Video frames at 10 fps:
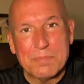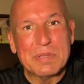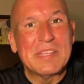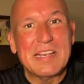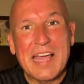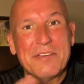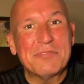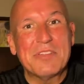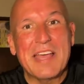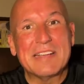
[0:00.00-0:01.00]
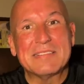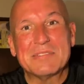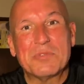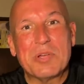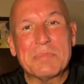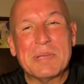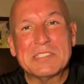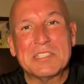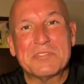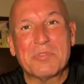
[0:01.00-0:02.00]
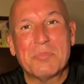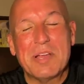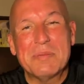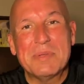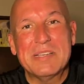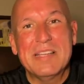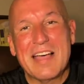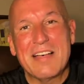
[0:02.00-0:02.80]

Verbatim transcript: But then after that quick message from Redmond,